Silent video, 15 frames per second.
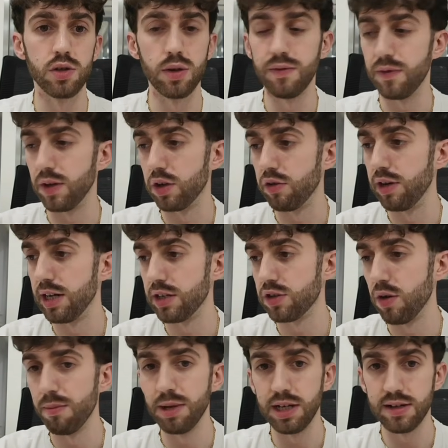So if the creators
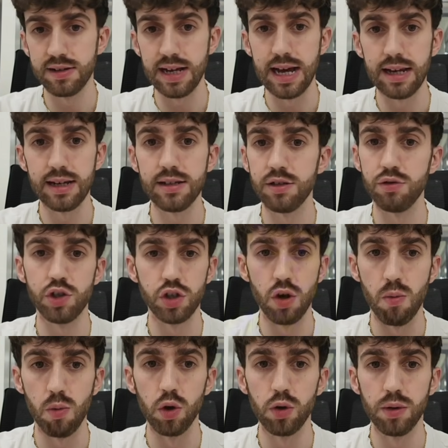don't meet your standards, you just
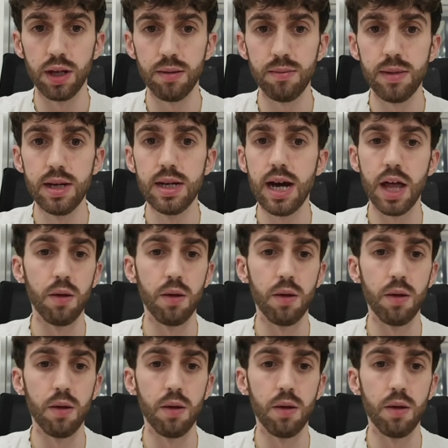don't work with them.